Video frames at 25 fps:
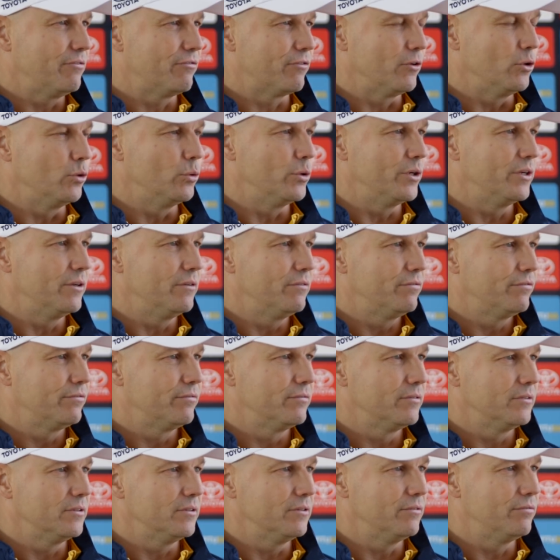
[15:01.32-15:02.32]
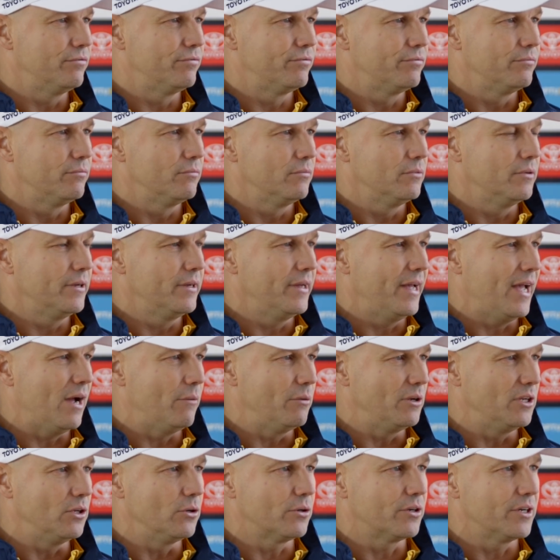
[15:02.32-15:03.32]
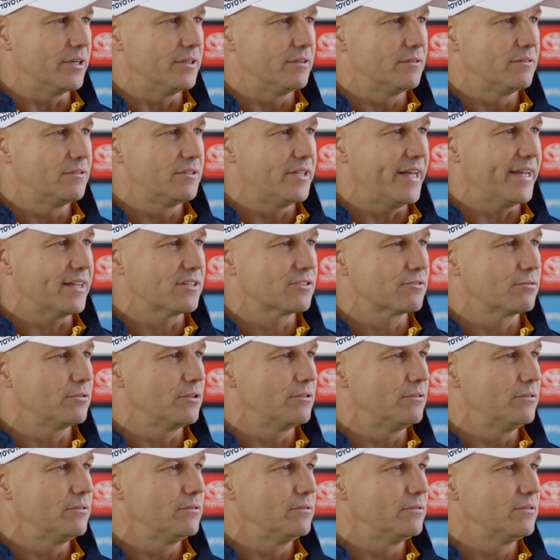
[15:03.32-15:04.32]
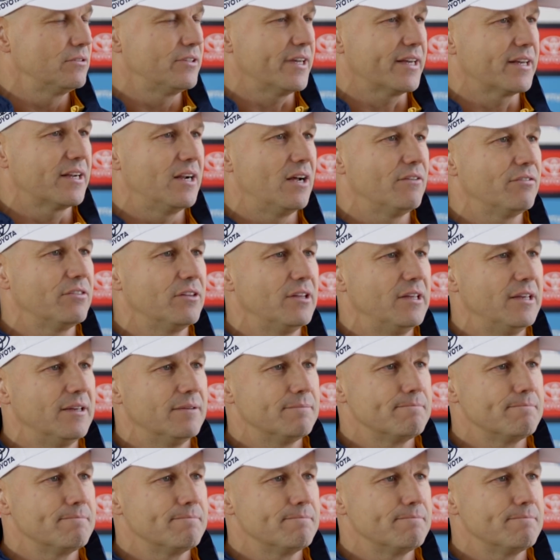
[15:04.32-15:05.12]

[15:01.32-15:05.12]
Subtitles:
fluid of how we look at text through the second half of the year.